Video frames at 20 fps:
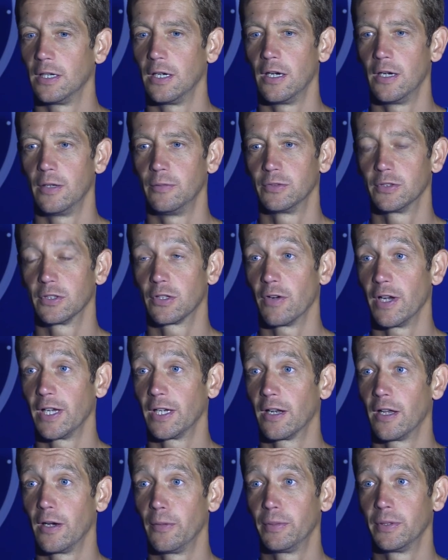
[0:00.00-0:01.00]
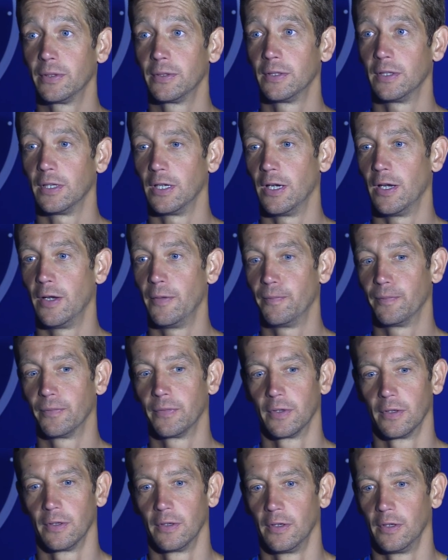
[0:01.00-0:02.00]
It's a great club. And
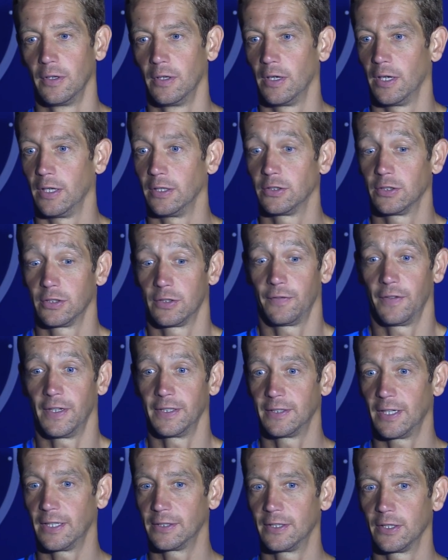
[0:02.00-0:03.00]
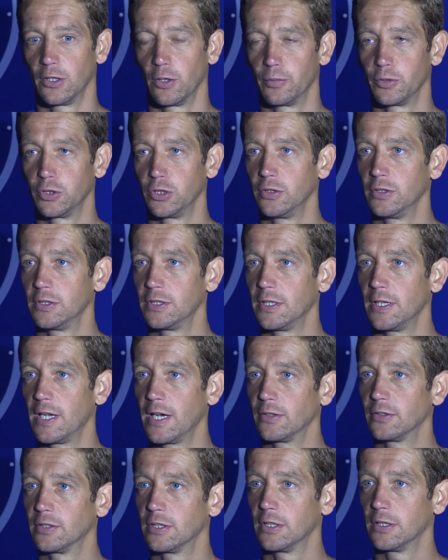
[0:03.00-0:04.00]
it's just a fantastic opportunity
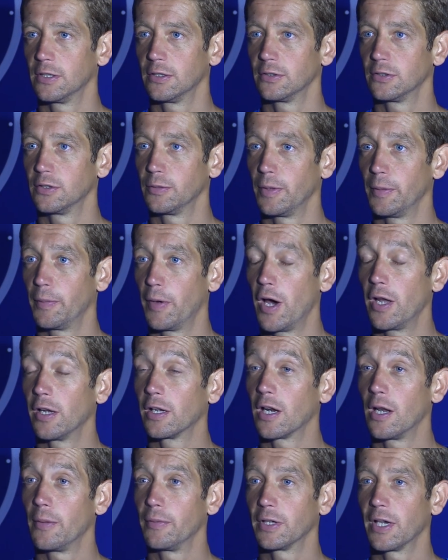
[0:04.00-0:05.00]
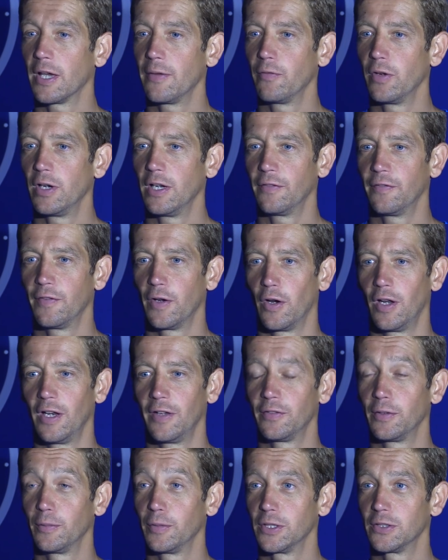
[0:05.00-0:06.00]
now to be part of the club again. Really, I felt I
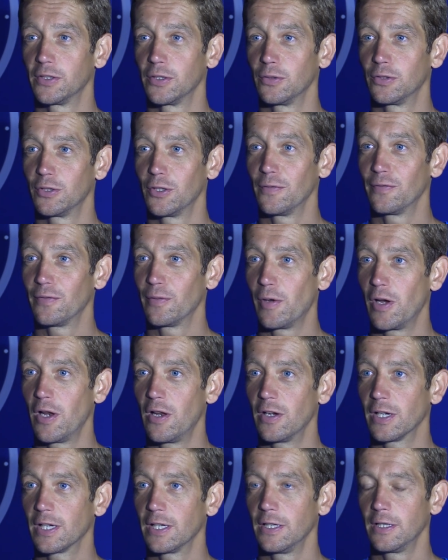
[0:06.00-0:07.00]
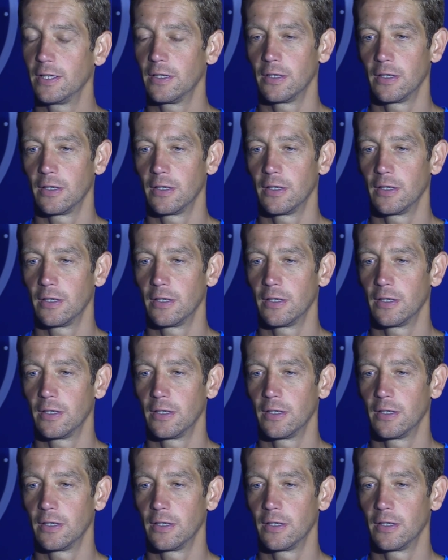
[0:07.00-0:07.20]
left a bit too soon for my liking.